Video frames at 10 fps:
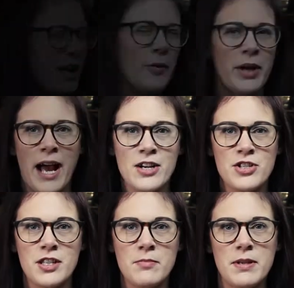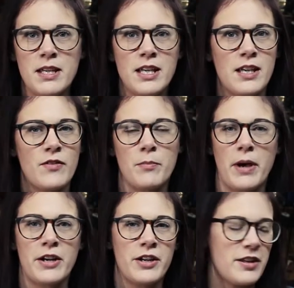It would actually be even
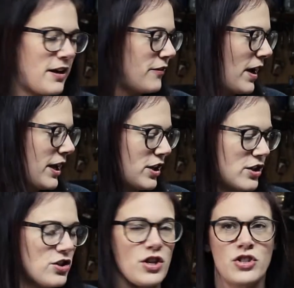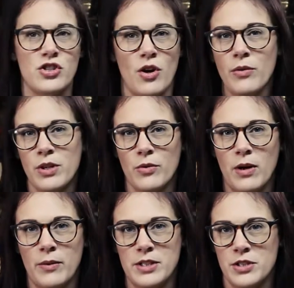better if I could just show you
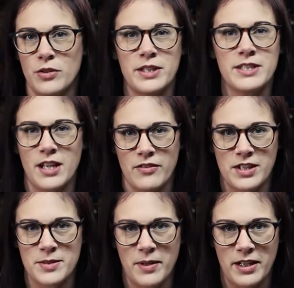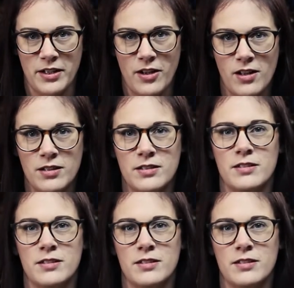what we do instead of explain it all.